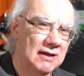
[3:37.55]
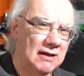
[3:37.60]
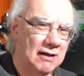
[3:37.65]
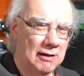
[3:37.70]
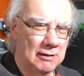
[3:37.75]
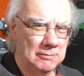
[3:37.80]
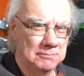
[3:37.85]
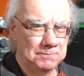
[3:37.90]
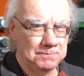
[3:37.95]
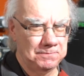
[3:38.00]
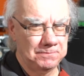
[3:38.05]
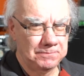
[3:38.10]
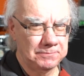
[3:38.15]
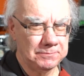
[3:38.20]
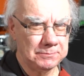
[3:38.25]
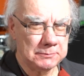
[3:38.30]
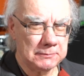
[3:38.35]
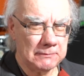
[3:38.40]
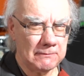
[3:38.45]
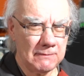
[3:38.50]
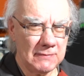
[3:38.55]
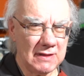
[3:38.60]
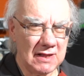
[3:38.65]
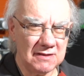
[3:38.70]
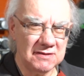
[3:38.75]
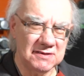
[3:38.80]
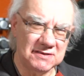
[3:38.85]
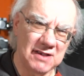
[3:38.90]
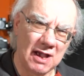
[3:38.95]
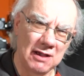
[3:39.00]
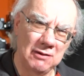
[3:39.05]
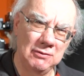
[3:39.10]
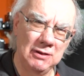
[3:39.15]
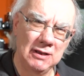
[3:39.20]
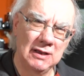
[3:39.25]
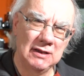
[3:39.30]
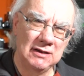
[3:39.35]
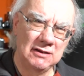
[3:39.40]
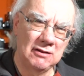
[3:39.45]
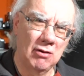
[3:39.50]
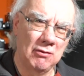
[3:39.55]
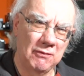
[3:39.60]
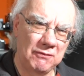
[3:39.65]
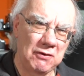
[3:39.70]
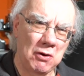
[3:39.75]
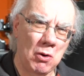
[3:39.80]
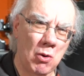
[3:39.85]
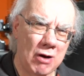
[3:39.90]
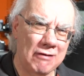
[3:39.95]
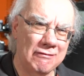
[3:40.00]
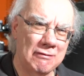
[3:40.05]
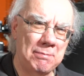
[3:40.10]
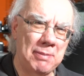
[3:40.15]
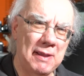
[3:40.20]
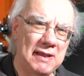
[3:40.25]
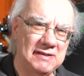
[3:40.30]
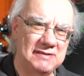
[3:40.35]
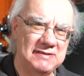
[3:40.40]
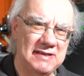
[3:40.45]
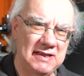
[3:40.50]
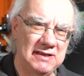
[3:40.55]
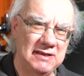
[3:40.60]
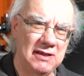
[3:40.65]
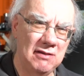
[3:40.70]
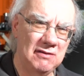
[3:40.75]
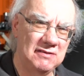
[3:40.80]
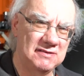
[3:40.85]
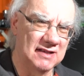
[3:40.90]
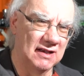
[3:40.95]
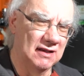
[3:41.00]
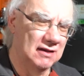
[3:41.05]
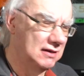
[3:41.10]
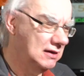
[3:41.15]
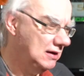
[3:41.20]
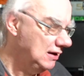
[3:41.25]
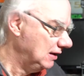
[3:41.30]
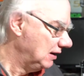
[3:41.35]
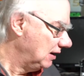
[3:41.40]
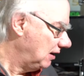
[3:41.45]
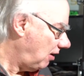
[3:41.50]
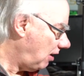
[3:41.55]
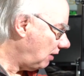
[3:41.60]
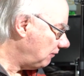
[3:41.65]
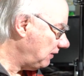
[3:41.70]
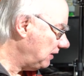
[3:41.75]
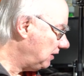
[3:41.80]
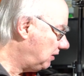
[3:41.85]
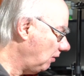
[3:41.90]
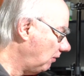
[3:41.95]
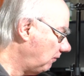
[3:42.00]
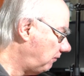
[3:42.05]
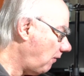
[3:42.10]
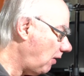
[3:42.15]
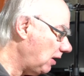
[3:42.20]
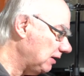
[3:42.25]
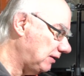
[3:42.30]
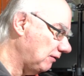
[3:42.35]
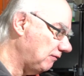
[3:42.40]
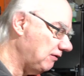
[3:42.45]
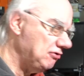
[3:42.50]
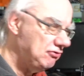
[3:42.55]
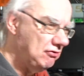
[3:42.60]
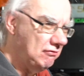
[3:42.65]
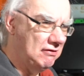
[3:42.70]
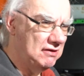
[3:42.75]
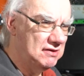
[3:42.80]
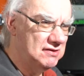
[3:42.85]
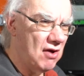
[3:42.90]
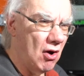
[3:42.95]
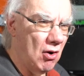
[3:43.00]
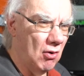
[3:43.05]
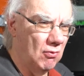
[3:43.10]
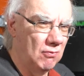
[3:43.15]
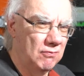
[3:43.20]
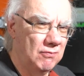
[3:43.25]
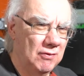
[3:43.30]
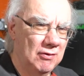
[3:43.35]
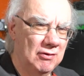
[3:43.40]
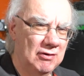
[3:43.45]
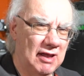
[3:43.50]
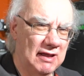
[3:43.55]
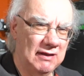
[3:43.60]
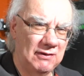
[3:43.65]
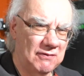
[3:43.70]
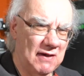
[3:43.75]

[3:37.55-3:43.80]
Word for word: Um, so, you know, if you are a P C user, I think you'll find DaVinci Resolve is